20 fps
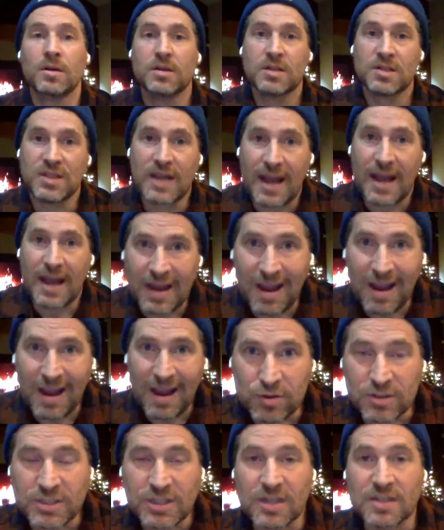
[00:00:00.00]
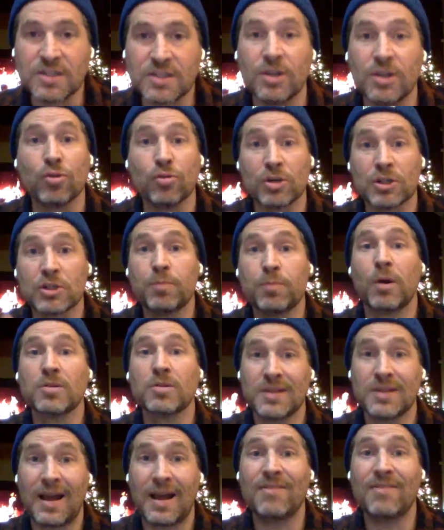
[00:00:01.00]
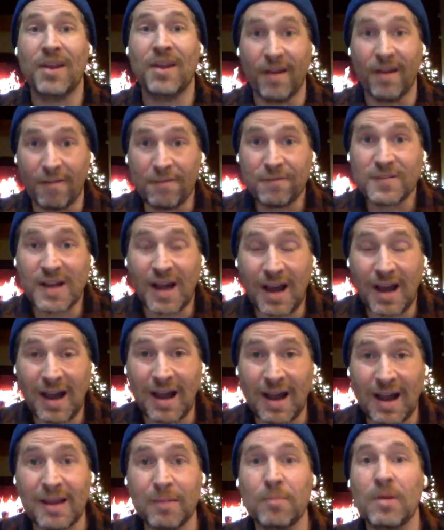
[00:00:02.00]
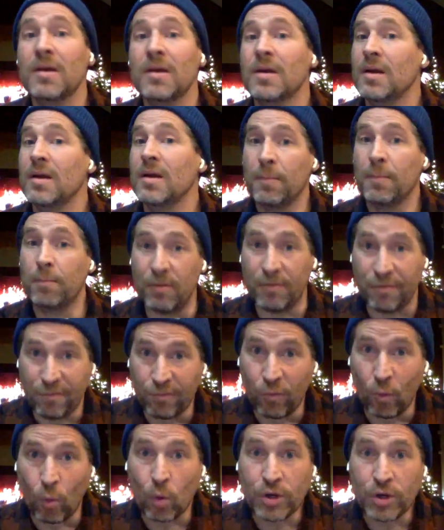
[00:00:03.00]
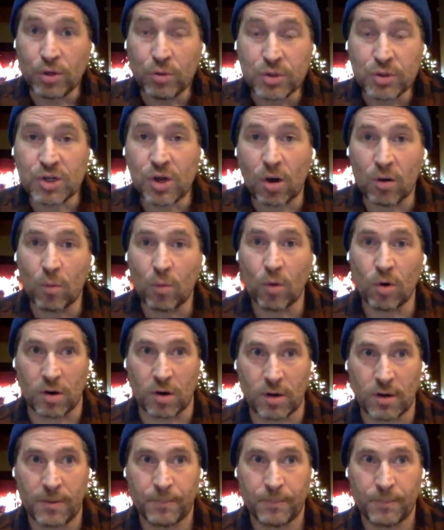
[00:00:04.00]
SAG-AFTRA says that you're supposed to have enough time before you start work,